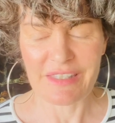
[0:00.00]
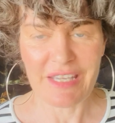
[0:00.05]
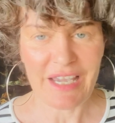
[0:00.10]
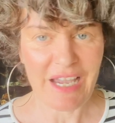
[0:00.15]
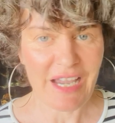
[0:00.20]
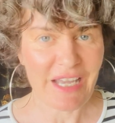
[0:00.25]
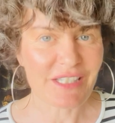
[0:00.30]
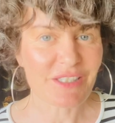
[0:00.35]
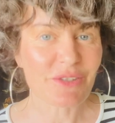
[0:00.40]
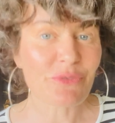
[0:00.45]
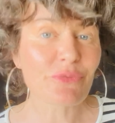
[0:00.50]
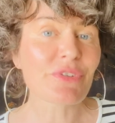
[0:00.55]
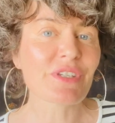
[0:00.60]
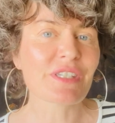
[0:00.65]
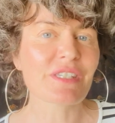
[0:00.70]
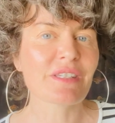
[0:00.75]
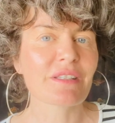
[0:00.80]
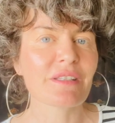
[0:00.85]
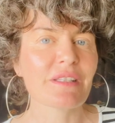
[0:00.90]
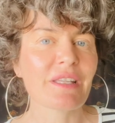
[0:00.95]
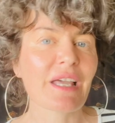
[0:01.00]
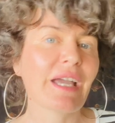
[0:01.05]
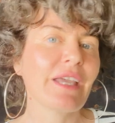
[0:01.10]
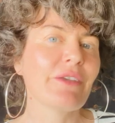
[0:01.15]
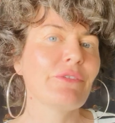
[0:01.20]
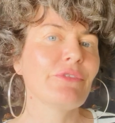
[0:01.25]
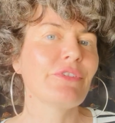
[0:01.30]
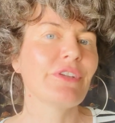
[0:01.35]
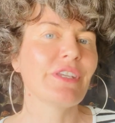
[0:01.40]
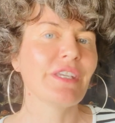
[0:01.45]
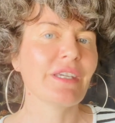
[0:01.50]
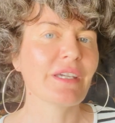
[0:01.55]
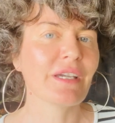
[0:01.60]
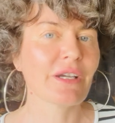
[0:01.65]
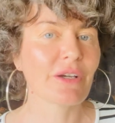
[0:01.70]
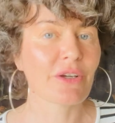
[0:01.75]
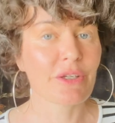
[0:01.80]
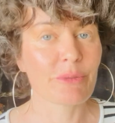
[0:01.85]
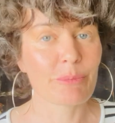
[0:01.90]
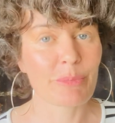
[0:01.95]
the artificial life
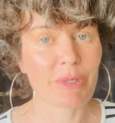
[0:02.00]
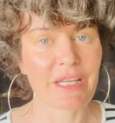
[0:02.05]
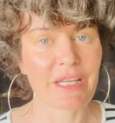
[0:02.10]
here on